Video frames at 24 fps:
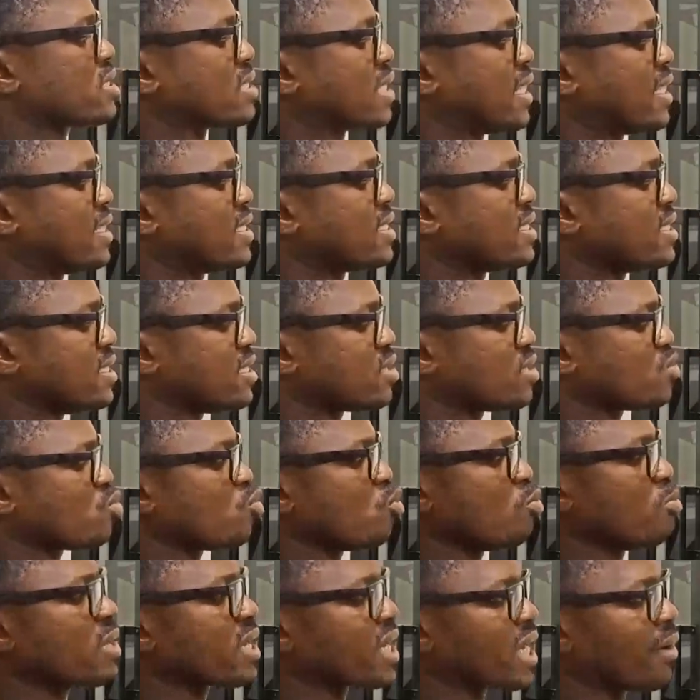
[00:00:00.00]
and this
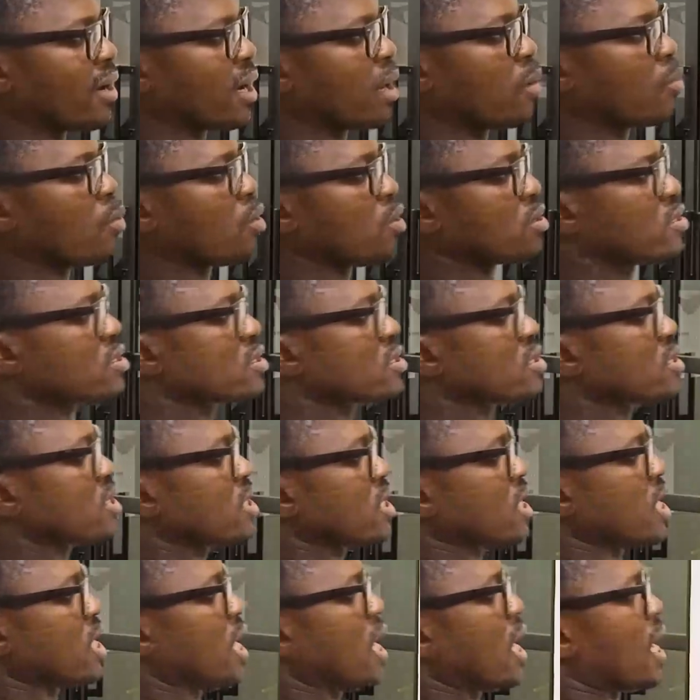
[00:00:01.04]
will make our what?
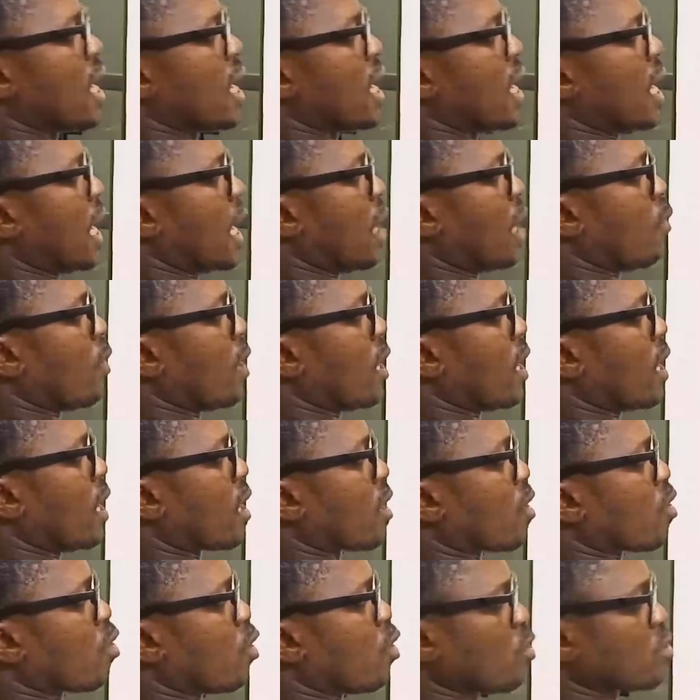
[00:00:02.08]

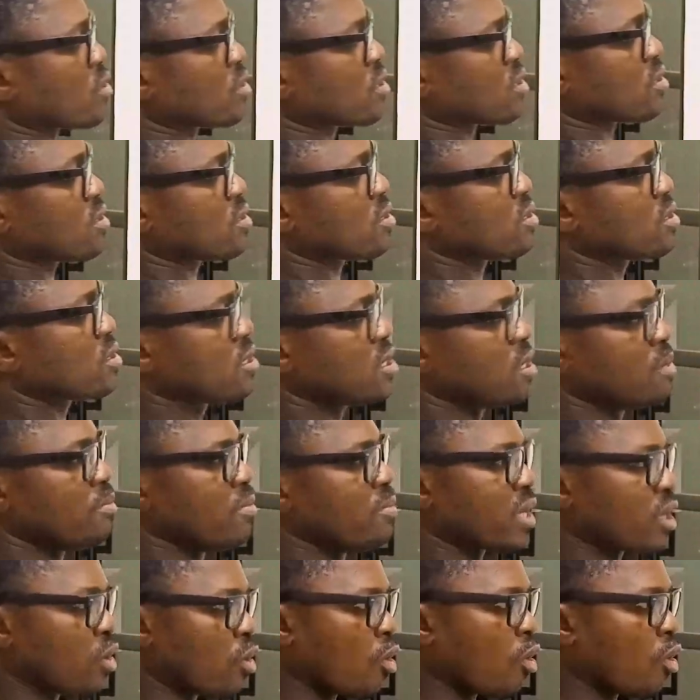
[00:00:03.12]
Our cost,
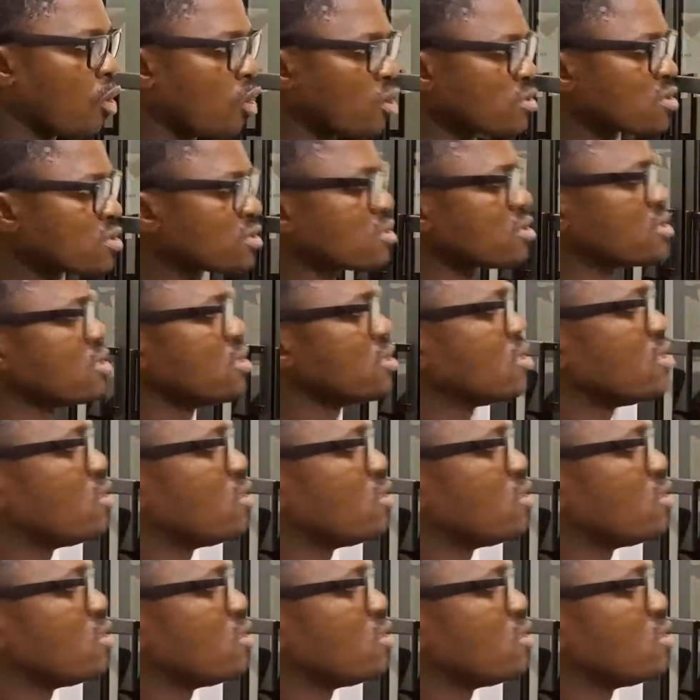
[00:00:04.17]
because